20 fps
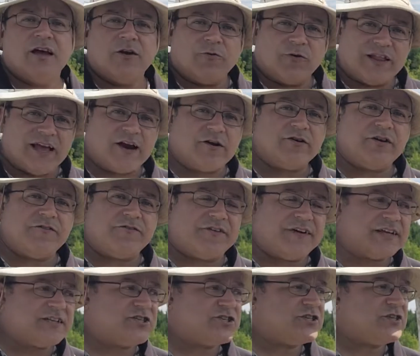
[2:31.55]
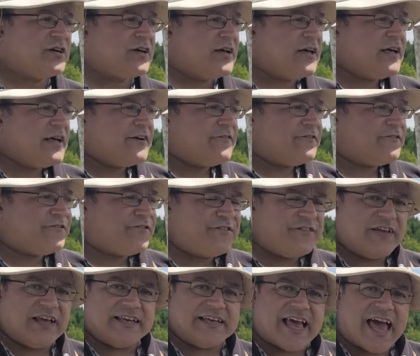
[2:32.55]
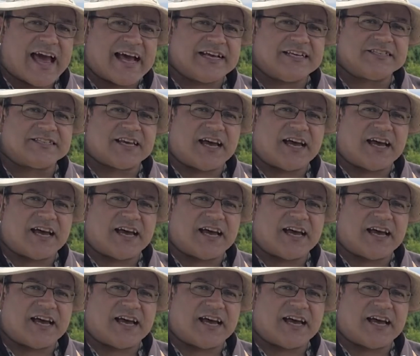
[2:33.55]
Well, hairy vetch, it has